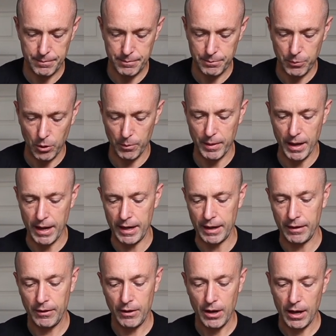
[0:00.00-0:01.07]
Pop that in.
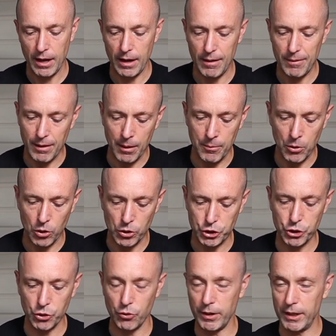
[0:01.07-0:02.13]
I'm not
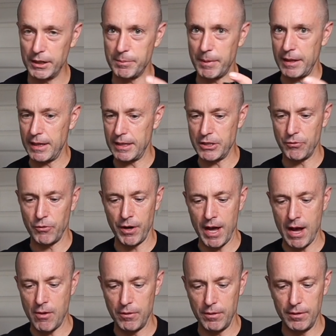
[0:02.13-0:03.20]
sure I expect that to run
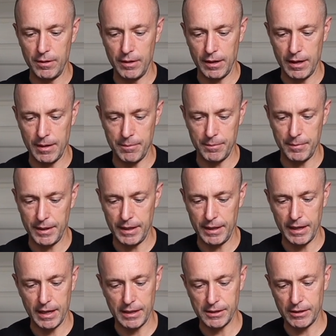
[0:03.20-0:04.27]
out. It
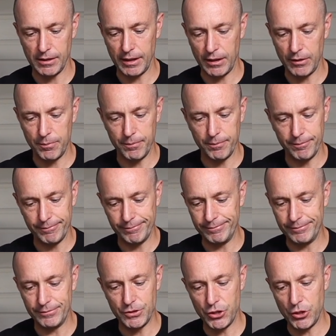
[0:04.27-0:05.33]
has like
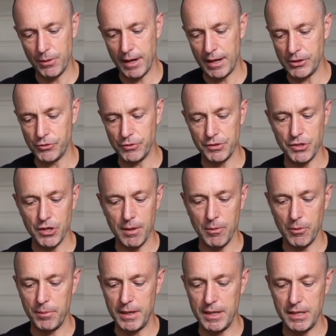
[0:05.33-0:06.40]
2 hours runtime
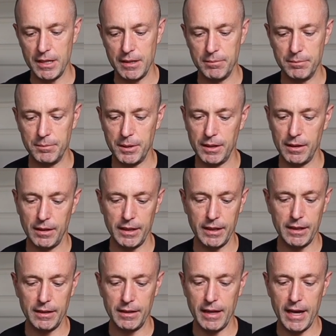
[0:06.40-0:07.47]
on medium, but
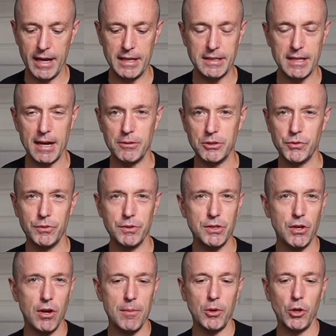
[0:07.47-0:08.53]
like 8 hours
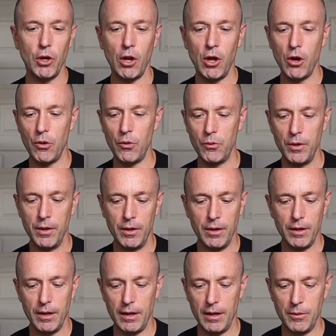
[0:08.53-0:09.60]
runtime on low,
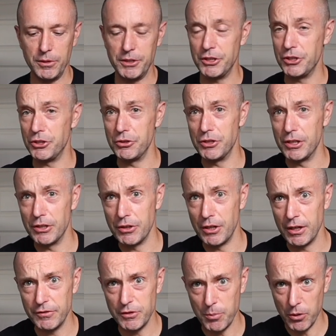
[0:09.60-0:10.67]
which is usually good
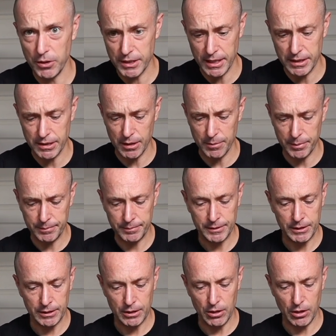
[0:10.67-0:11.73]
enough to put a tent up
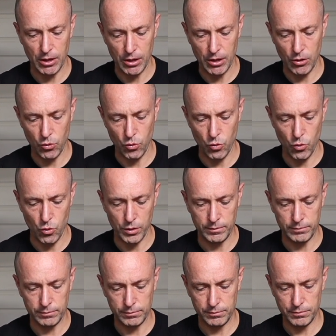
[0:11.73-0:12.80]
or
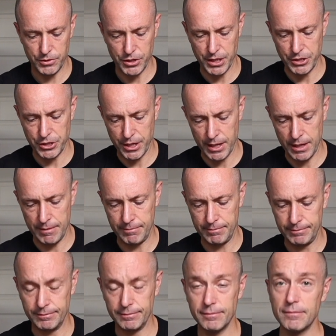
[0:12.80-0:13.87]
change a
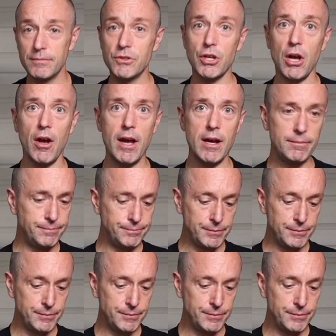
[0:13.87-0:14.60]
tyre.